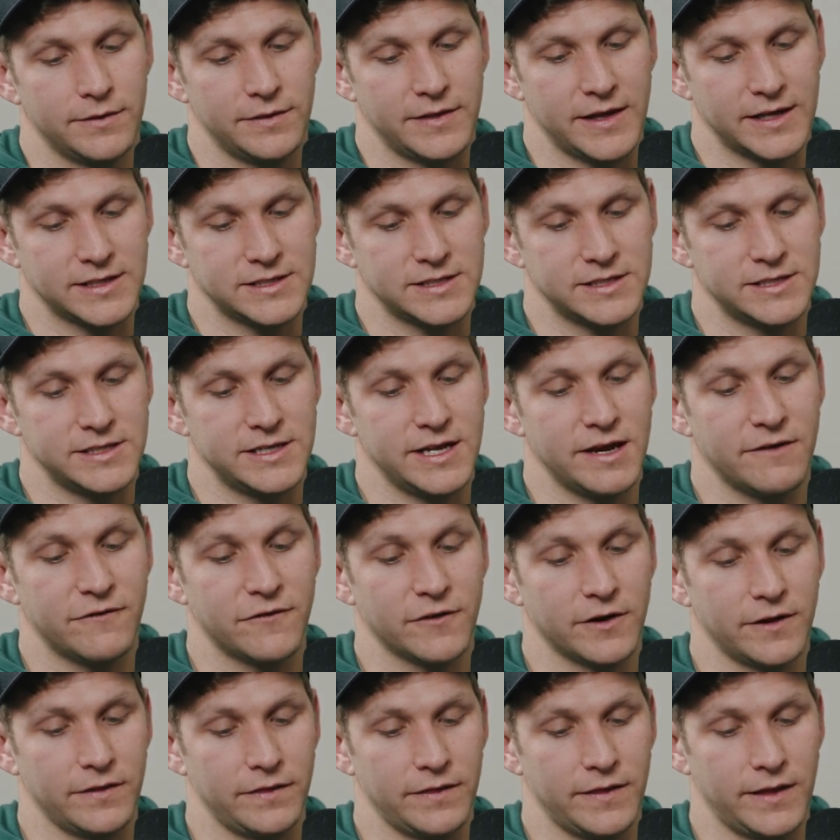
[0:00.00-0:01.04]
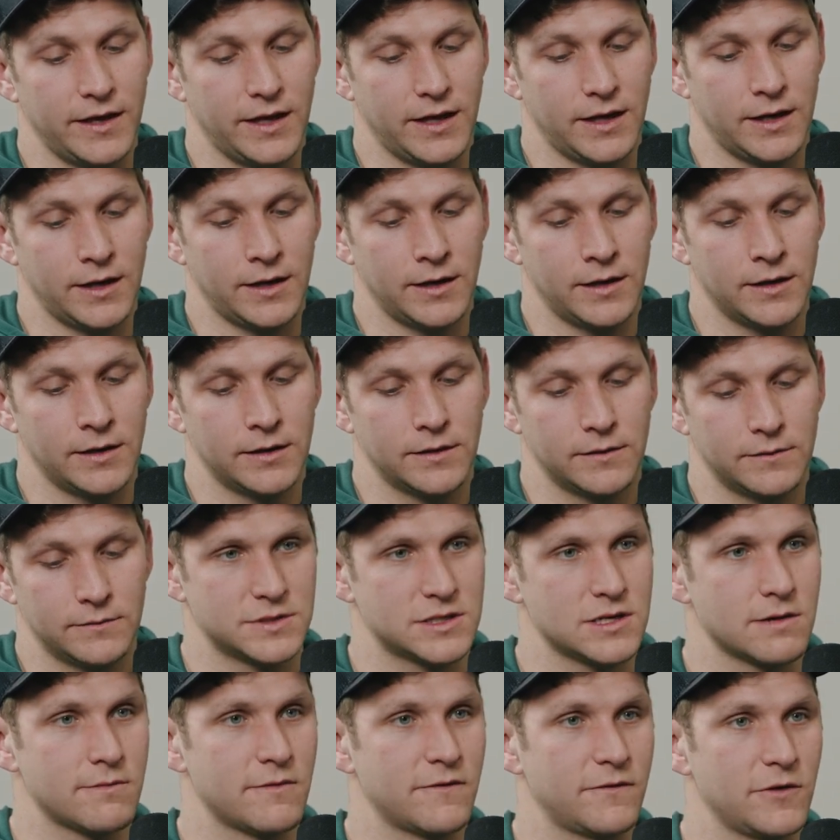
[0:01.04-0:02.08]
that's different than
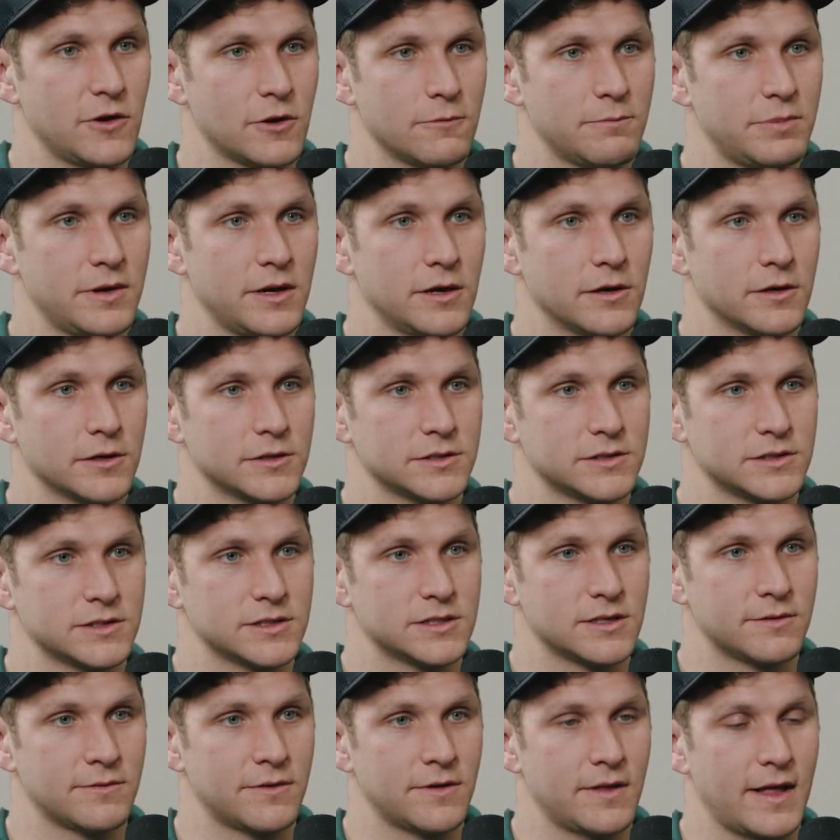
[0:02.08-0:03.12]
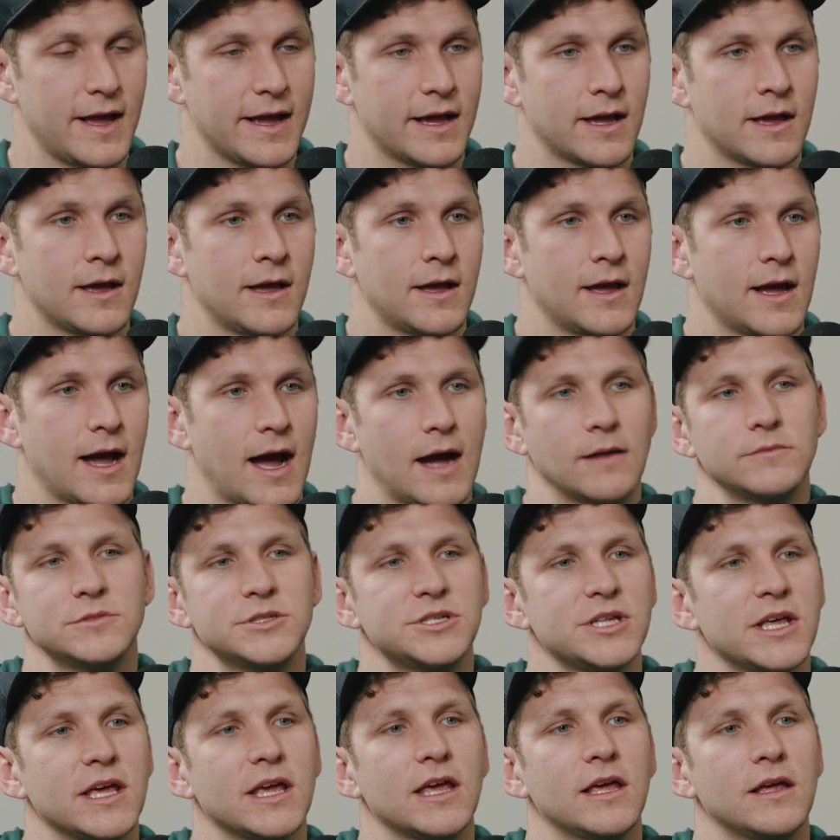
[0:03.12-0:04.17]
some of your peers and some of I'm
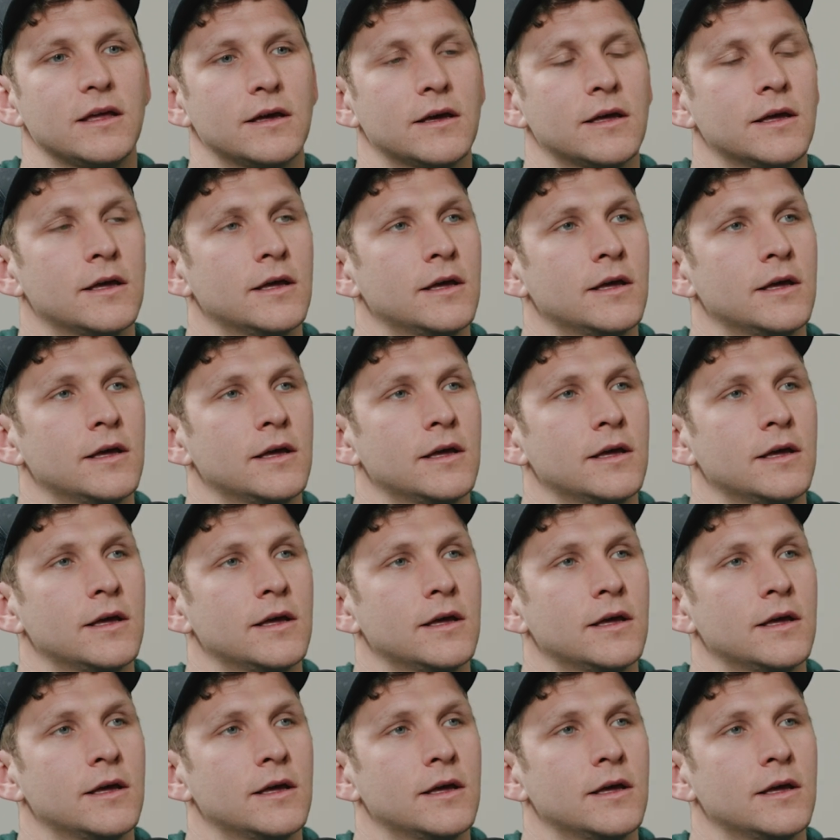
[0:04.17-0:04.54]
just thinking